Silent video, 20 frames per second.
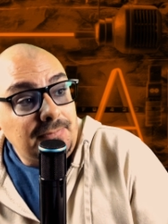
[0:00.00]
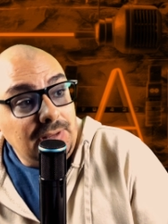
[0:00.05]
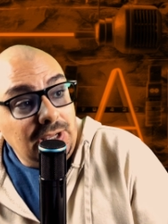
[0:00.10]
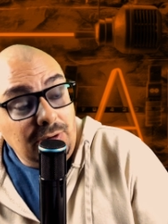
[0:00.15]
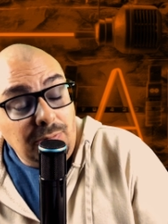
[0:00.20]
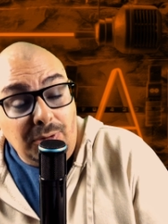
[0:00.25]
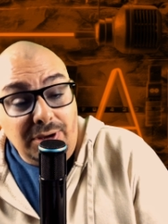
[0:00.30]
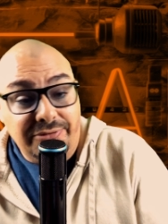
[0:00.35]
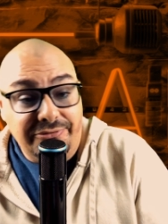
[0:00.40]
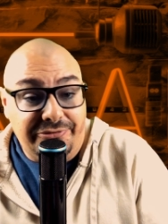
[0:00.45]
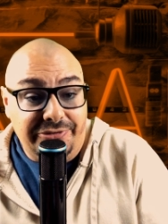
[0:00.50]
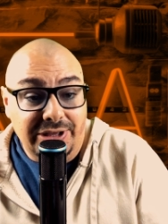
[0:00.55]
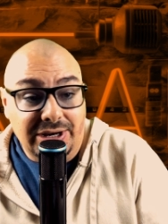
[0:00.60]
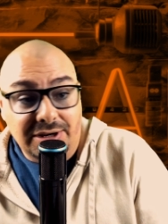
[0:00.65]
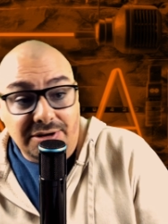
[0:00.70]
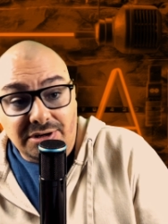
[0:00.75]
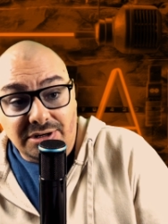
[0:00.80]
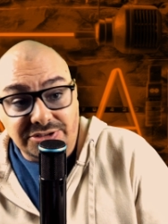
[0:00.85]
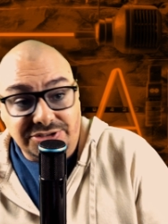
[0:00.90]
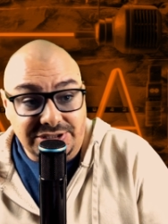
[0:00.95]
He wouldn't fit
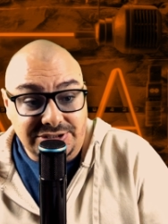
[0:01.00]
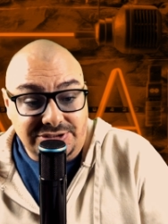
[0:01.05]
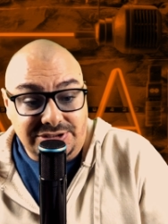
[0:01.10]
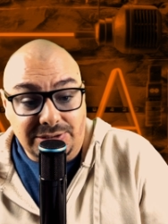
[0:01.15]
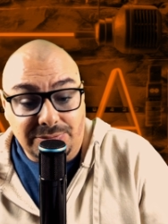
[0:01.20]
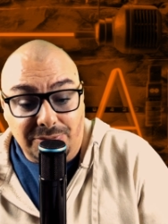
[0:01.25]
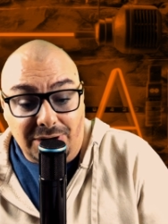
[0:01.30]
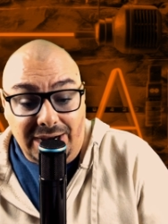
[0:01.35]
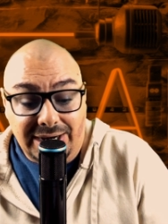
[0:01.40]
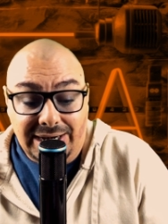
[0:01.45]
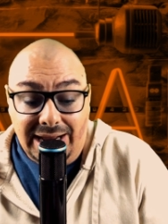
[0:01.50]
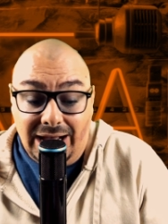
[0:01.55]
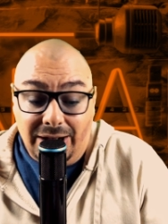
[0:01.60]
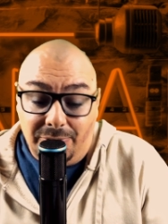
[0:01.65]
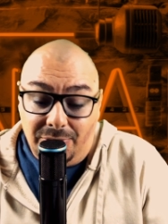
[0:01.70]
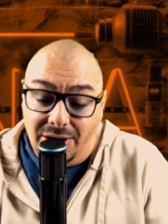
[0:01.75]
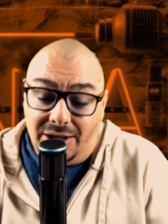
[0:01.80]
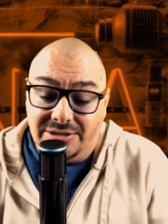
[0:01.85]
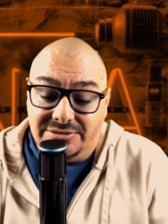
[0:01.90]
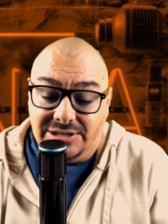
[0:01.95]
in our system right now.
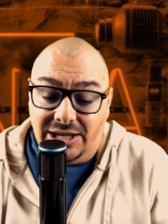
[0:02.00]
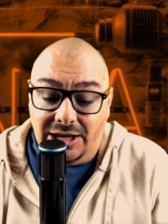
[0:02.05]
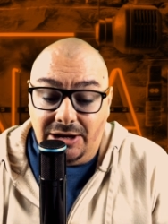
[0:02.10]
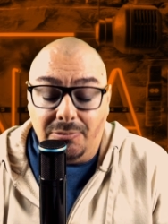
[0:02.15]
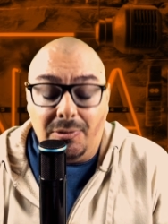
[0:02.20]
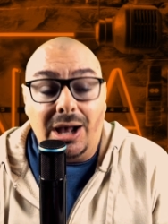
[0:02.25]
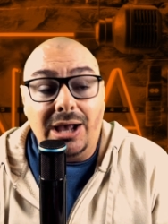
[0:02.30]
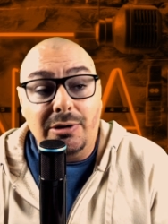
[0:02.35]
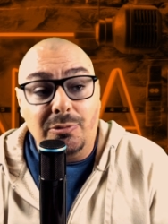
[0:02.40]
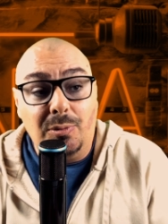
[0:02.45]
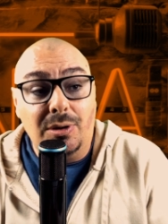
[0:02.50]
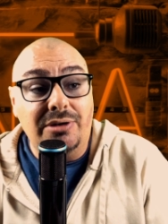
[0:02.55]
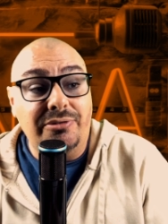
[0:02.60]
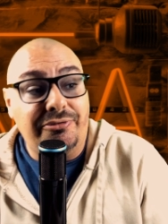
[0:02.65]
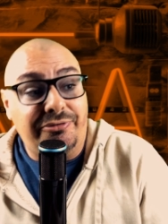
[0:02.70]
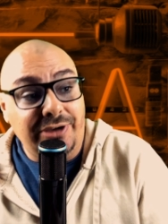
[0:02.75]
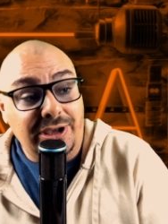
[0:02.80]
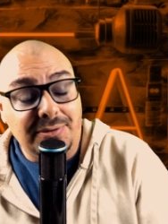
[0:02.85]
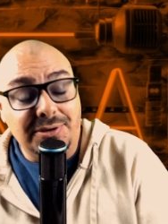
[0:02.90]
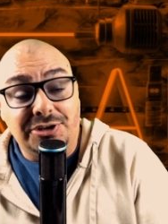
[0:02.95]
Well, I'll tell you why he
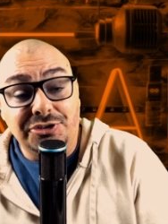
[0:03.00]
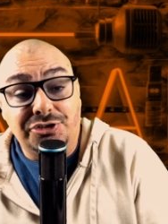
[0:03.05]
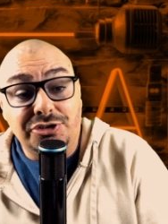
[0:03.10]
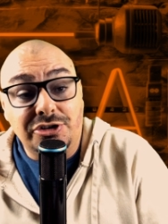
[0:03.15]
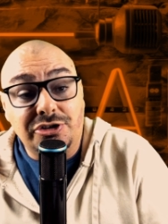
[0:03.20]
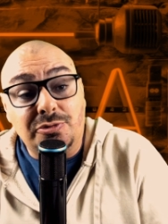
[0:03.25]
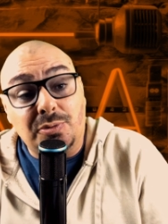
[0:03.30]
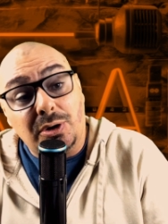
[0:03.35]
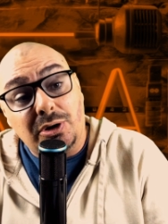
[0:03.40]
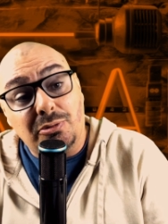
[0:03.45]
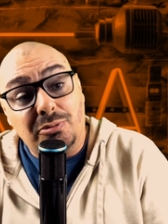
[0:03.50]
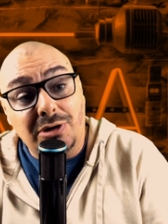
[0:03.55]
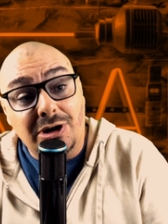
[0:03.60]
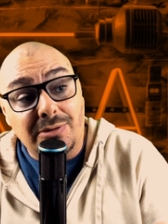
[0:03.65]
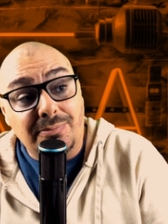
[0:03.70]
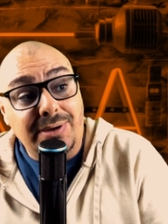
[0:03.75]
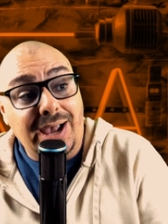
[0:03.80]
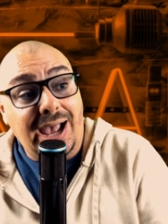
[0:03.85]
wouldn't fit because you just want to rear